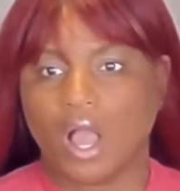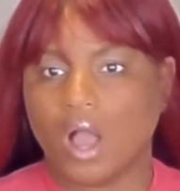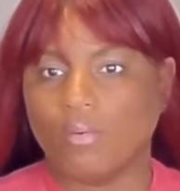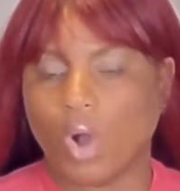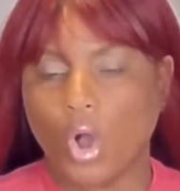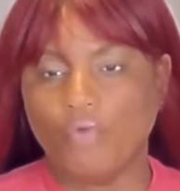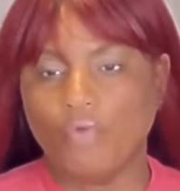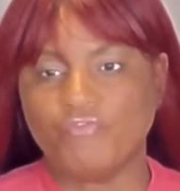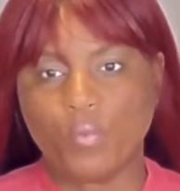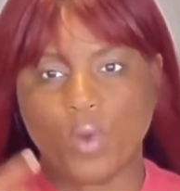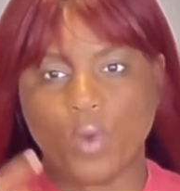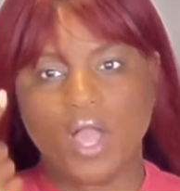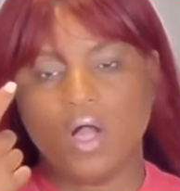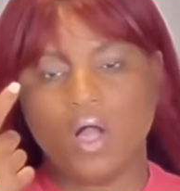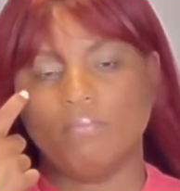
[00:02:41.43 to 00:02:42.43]

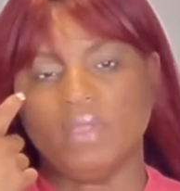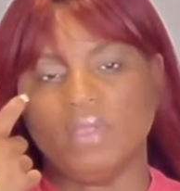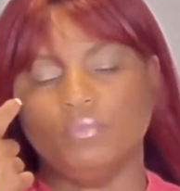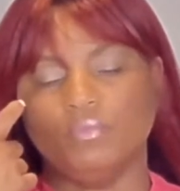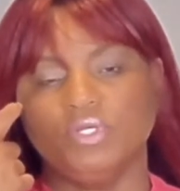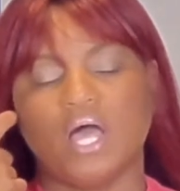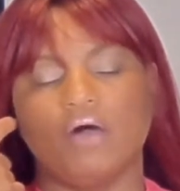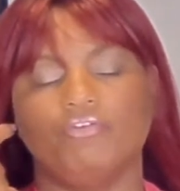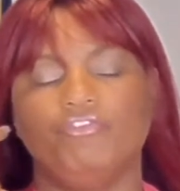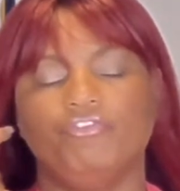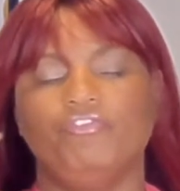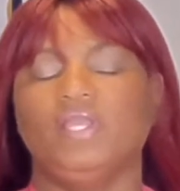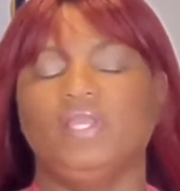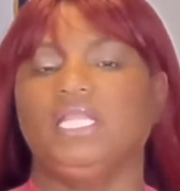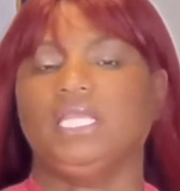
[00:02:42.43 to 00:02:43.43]
overwhelmed and without
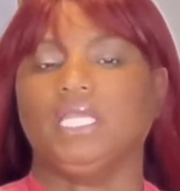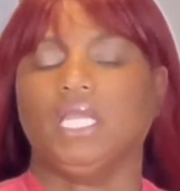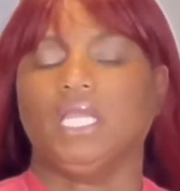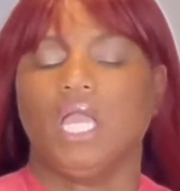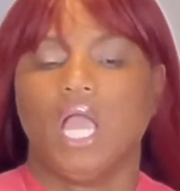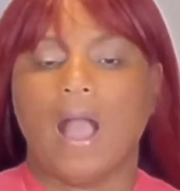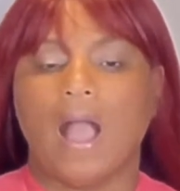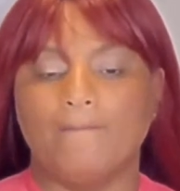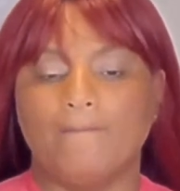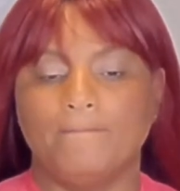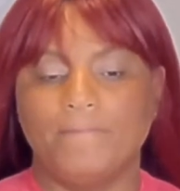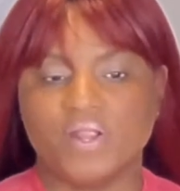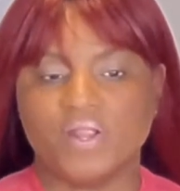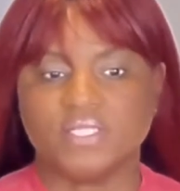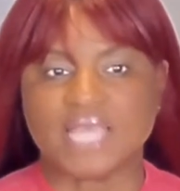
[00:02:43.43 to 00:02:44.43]
feeling
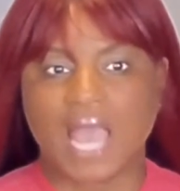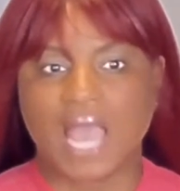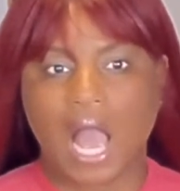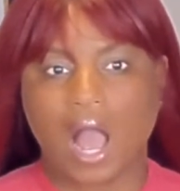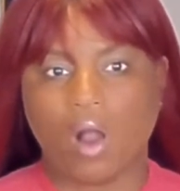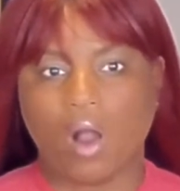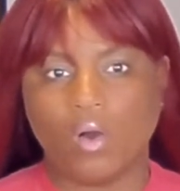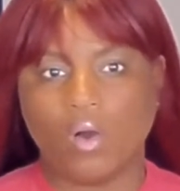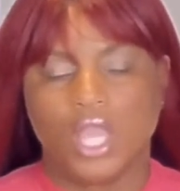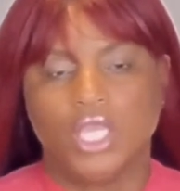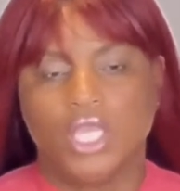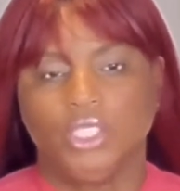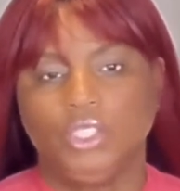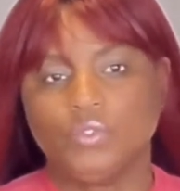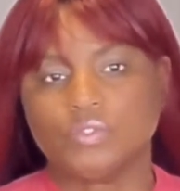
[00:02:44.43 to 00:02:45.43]
burnt out,
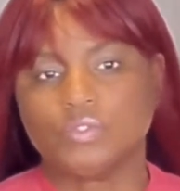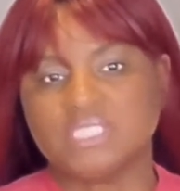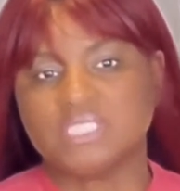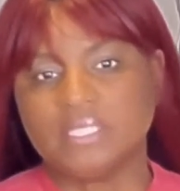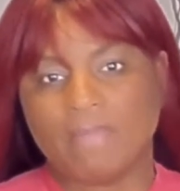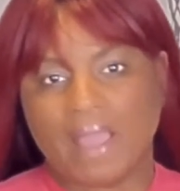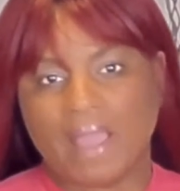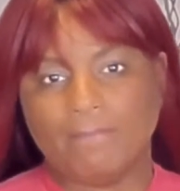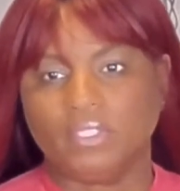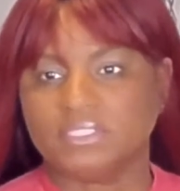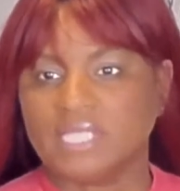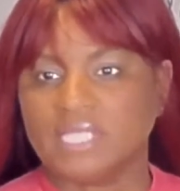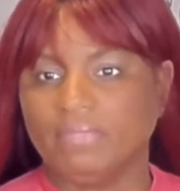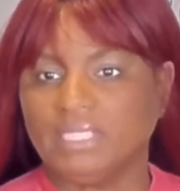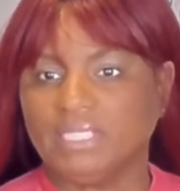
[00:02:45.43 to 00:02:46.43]
using my
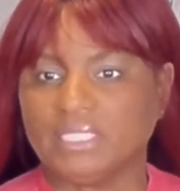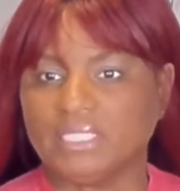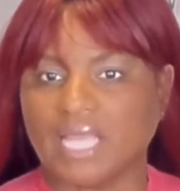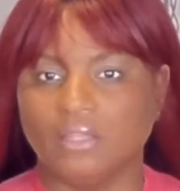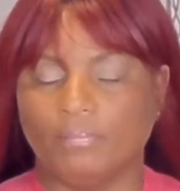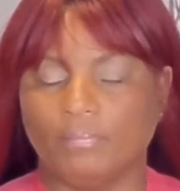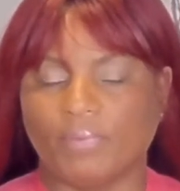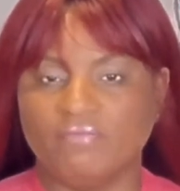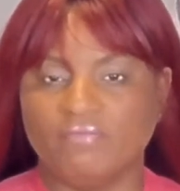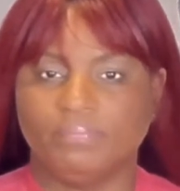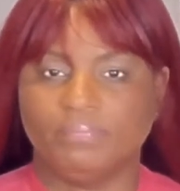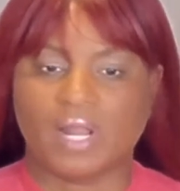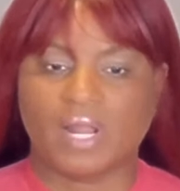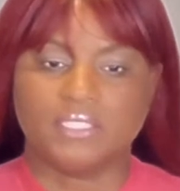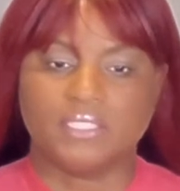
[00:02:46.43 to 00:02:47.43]
multi-million dollar private
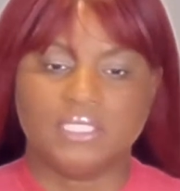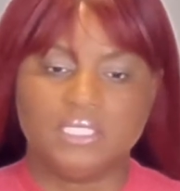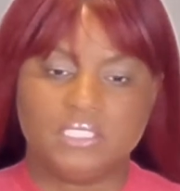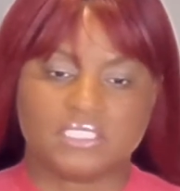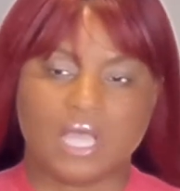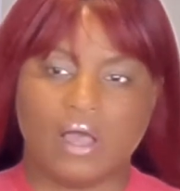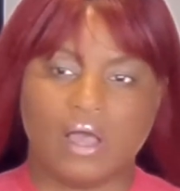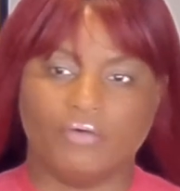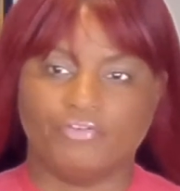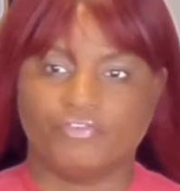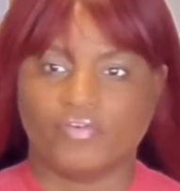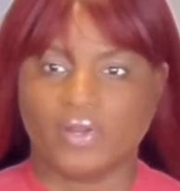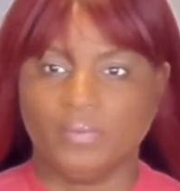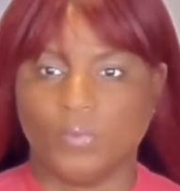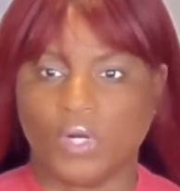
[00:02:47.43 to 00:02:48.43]
practice
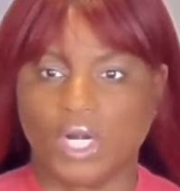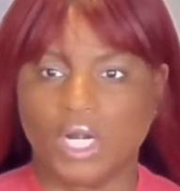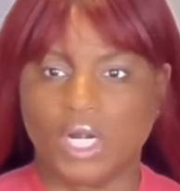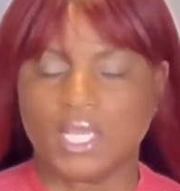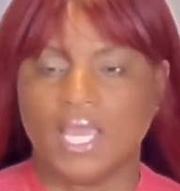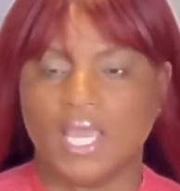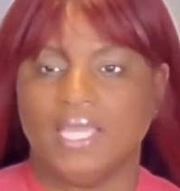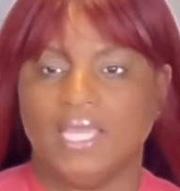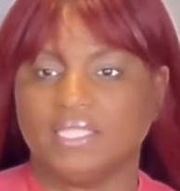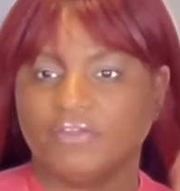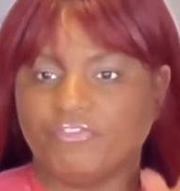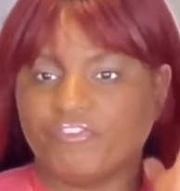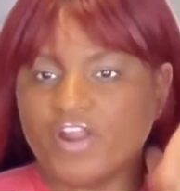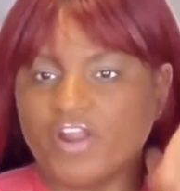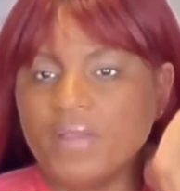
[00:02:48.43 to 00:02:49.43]
framework,
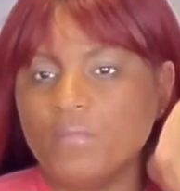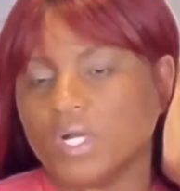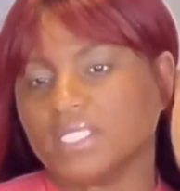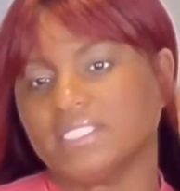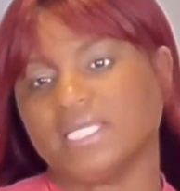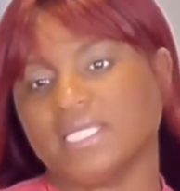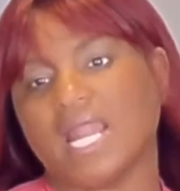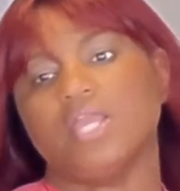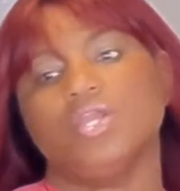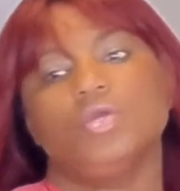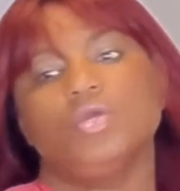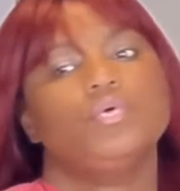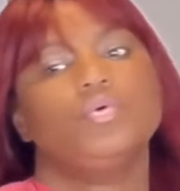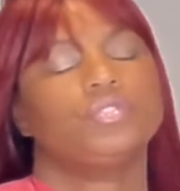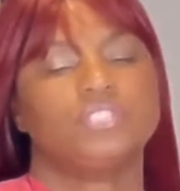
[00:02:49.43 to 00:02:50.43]
the framework that I
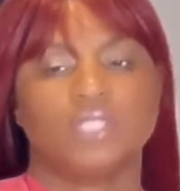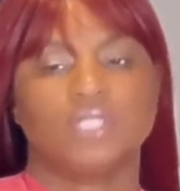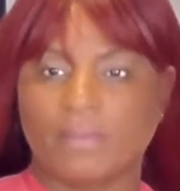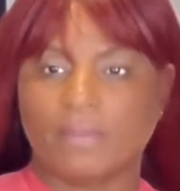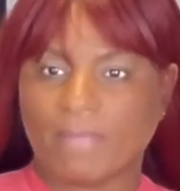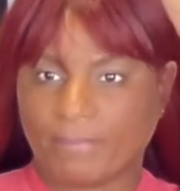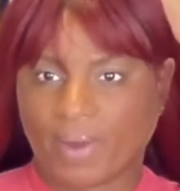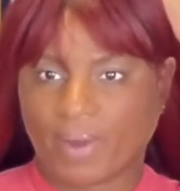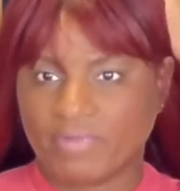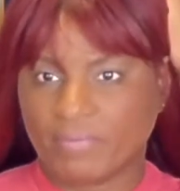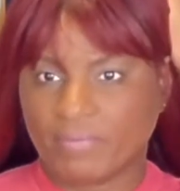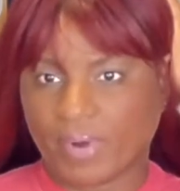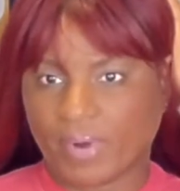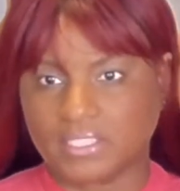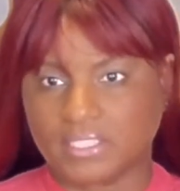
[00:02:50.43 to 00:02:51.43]
use to get my private
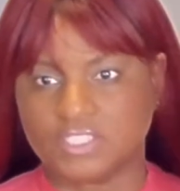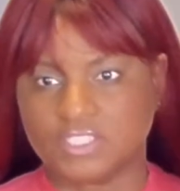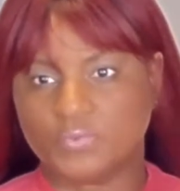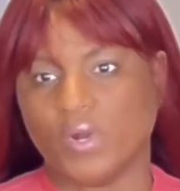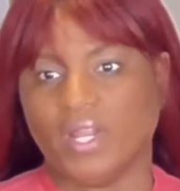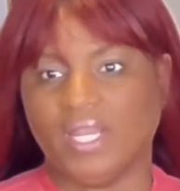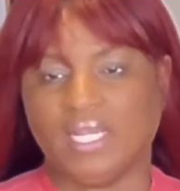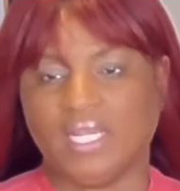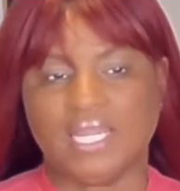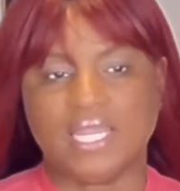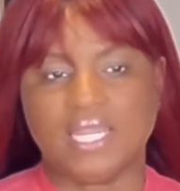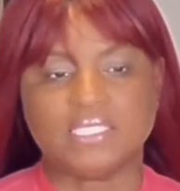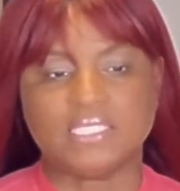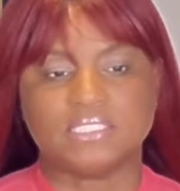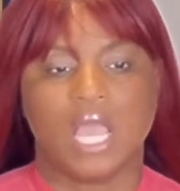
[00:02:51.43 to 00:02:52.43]
practice where it
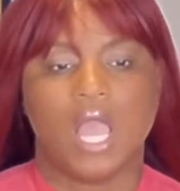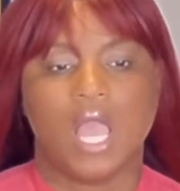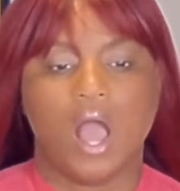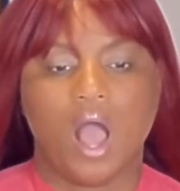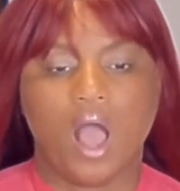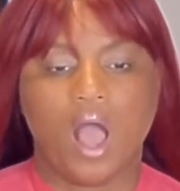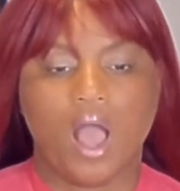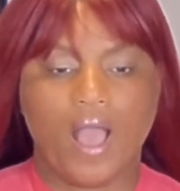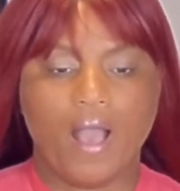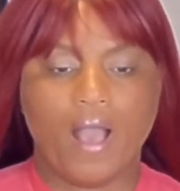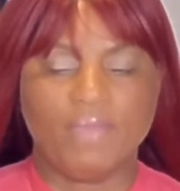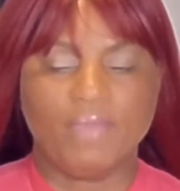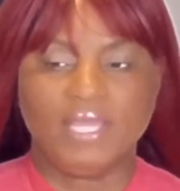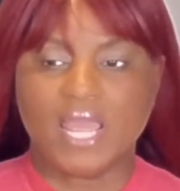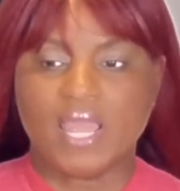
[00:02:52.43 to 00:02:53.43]
is.
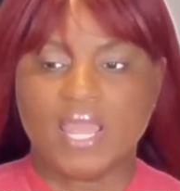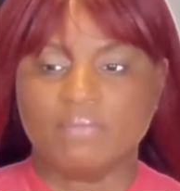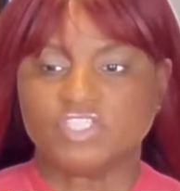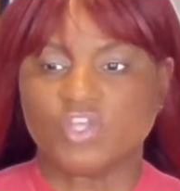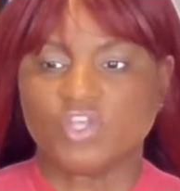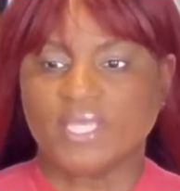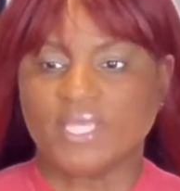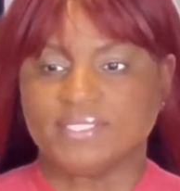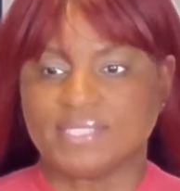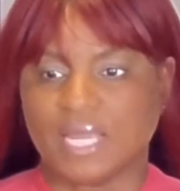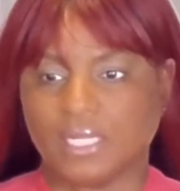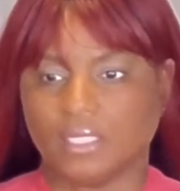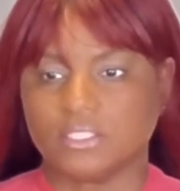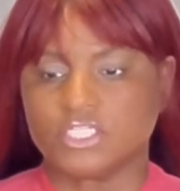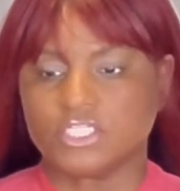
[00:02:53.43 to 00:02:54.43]
And I am so
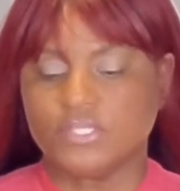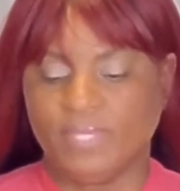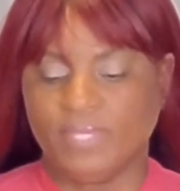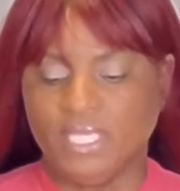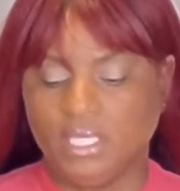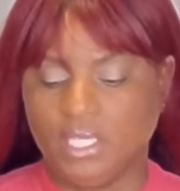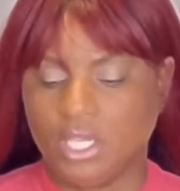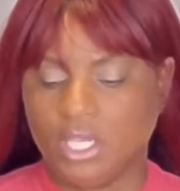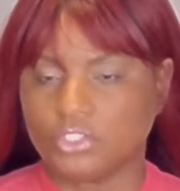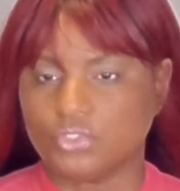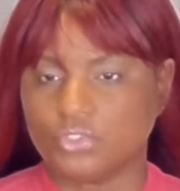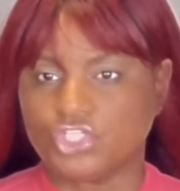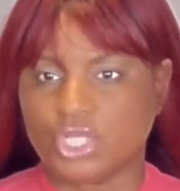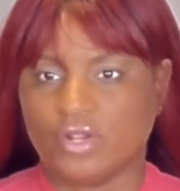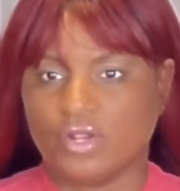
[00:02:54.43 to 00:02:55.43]
excited to be here to
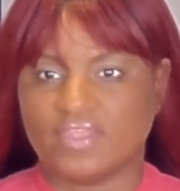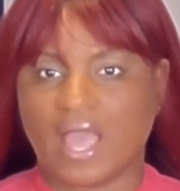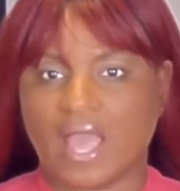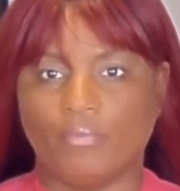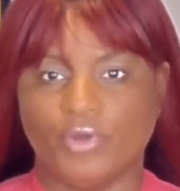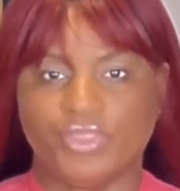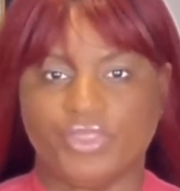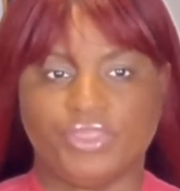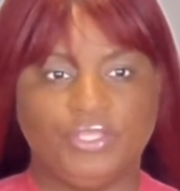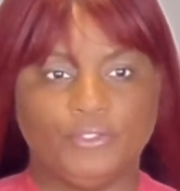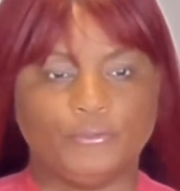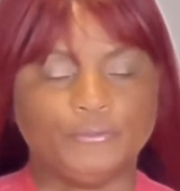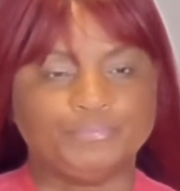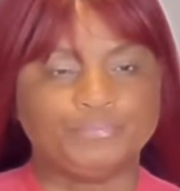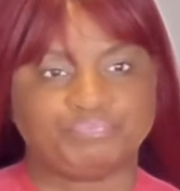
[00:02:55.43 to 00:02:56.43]
share that with
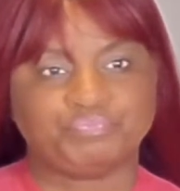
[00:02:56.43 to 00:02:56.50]
you.